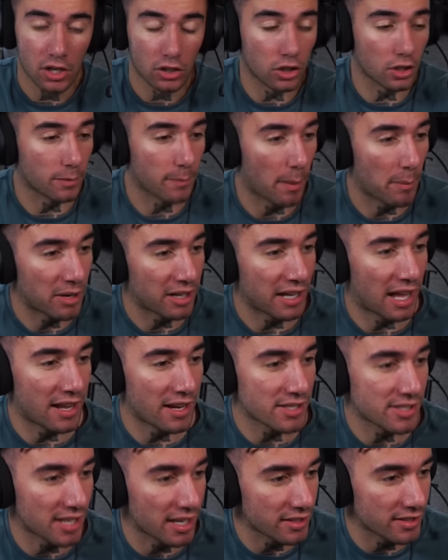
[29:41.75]
Look, remember the guy that
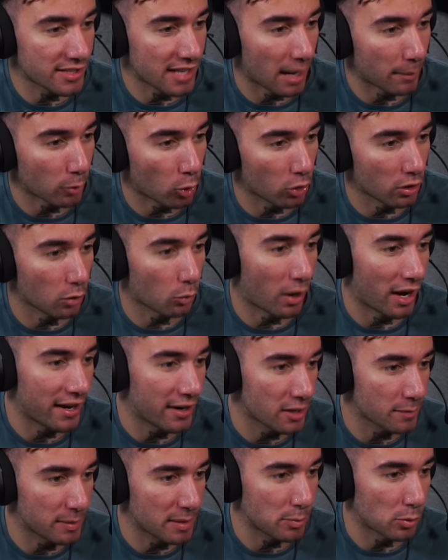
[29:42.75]
said stop calling
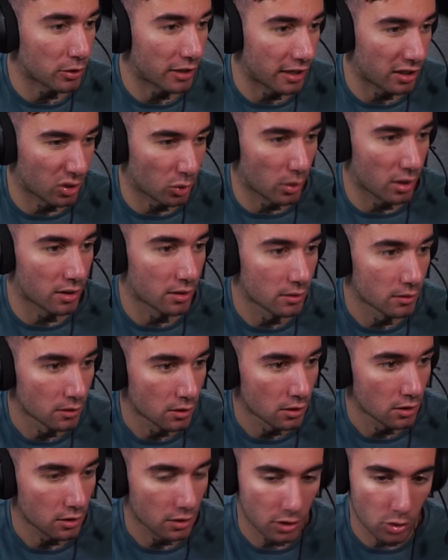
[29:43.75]
white-haired people Killua?
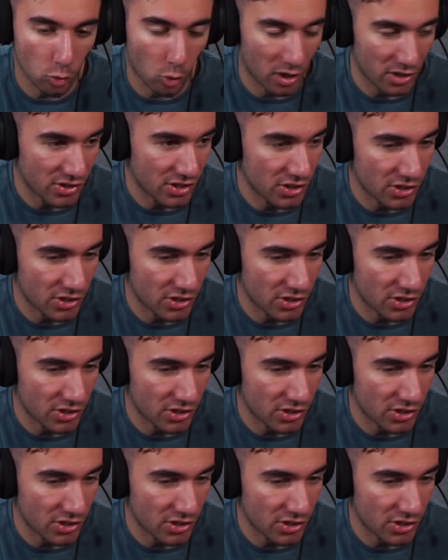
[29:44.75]
You want to see